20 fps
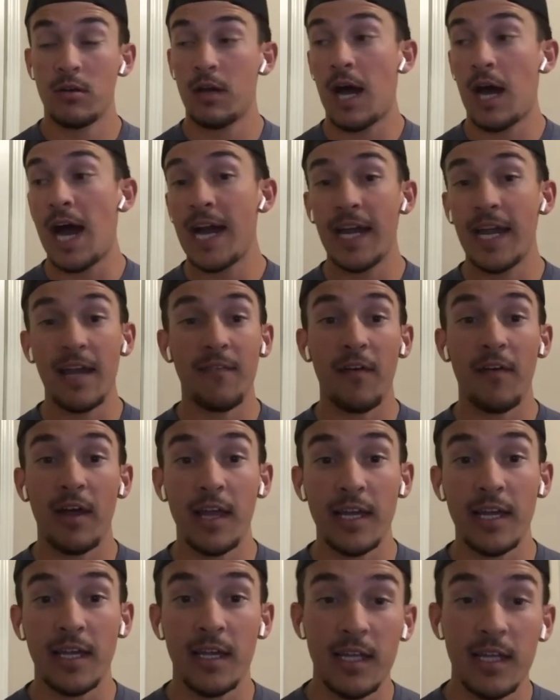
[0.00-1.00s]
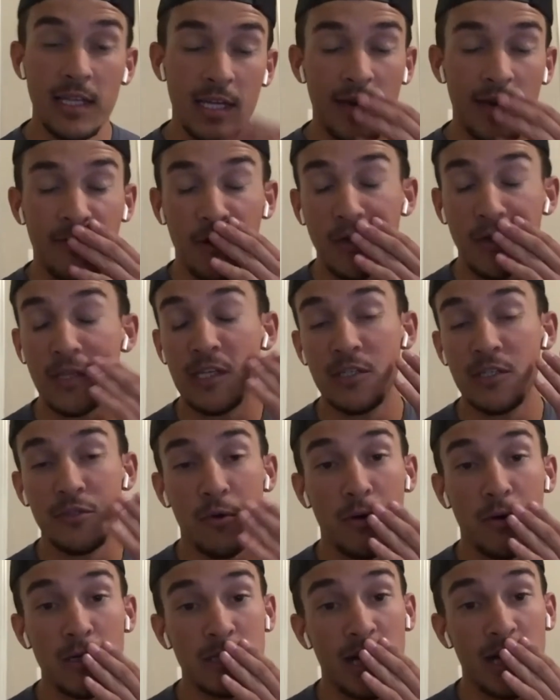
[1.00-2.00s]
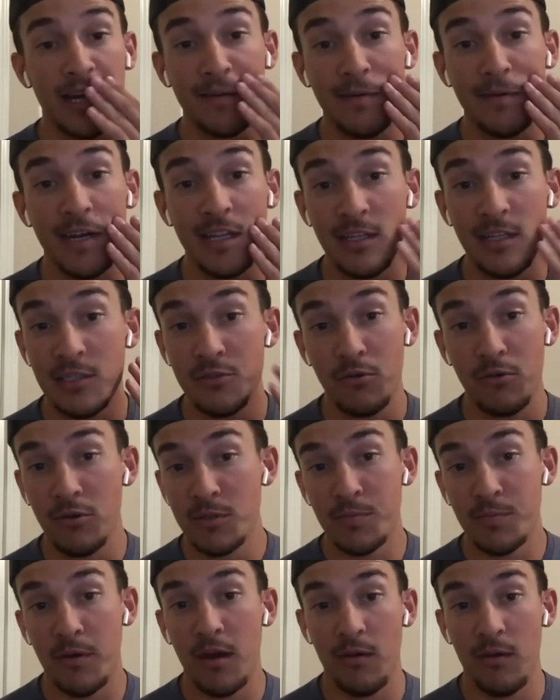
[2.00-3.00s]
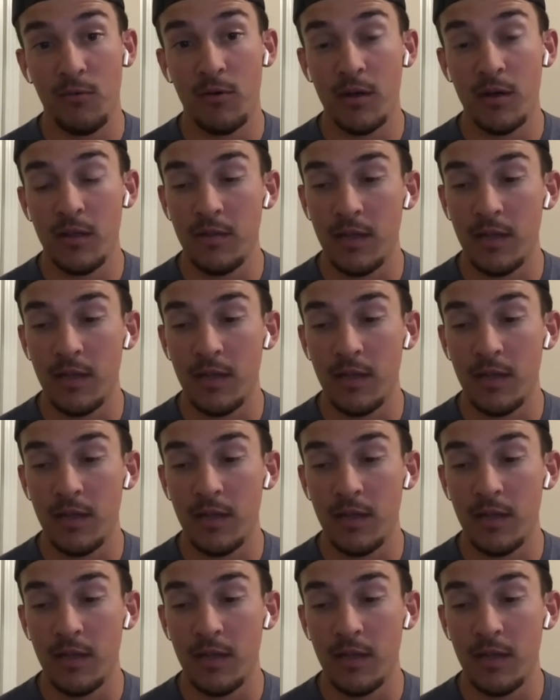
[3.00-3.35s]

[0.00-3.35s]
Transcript: I've heard Lindor talk about it. Lindor is probably one of